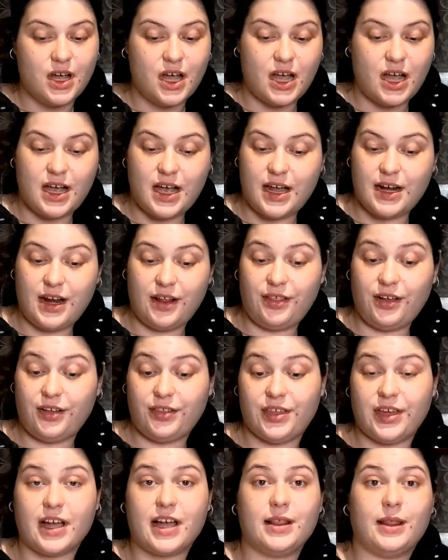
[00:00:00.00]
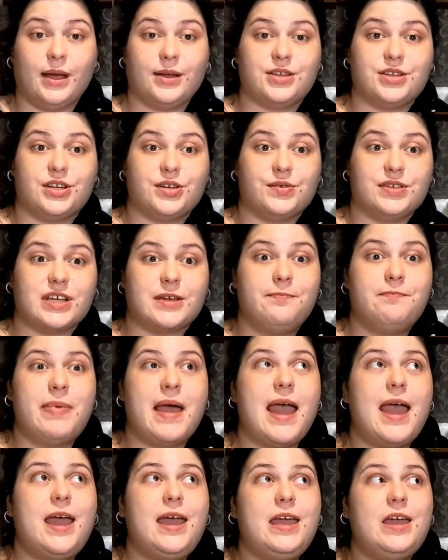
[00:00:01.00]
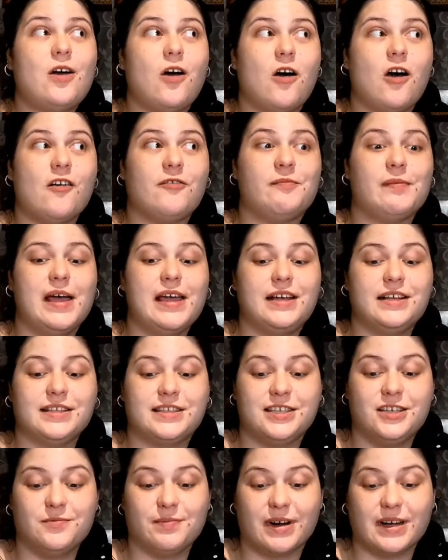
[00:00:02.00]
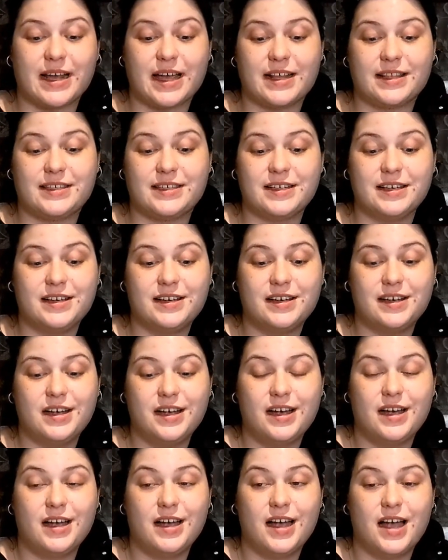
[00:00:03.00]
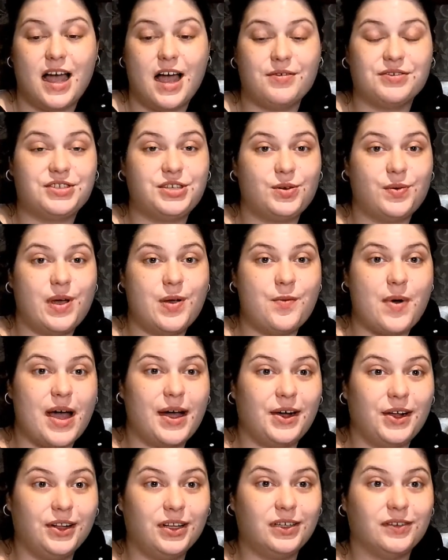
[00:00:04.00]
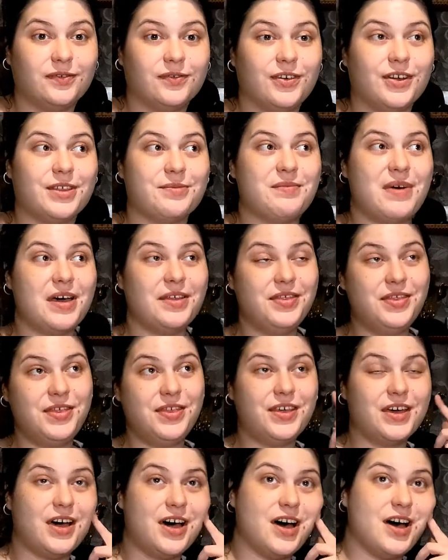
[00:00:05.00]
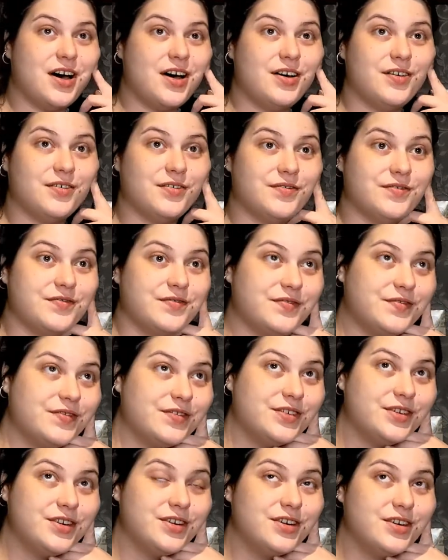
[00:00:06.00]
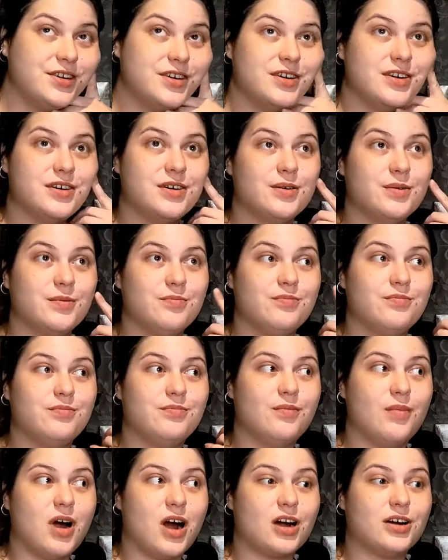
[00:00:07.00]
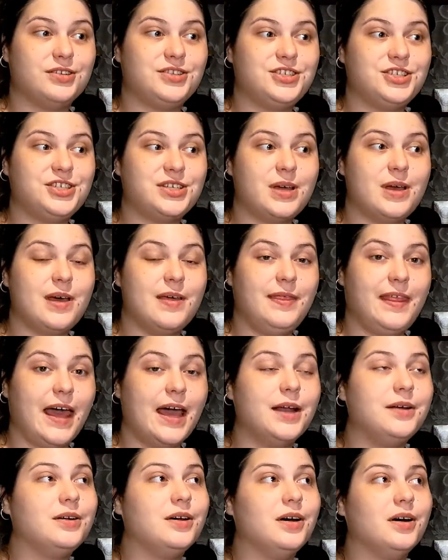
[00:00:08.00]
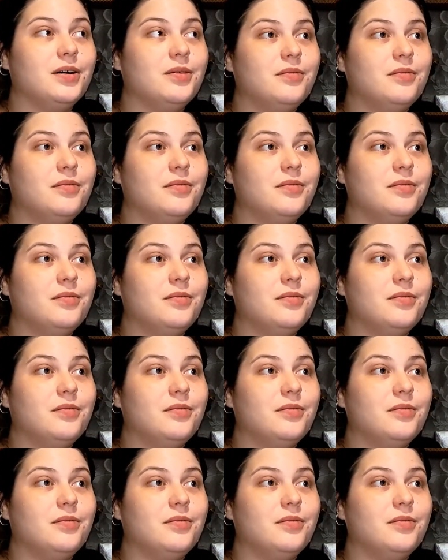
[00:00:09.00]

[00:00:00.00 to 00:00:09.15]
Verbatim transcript: Uh, another thing I'd like to do is pay off my consumer debt. I was doing well for the month of March and then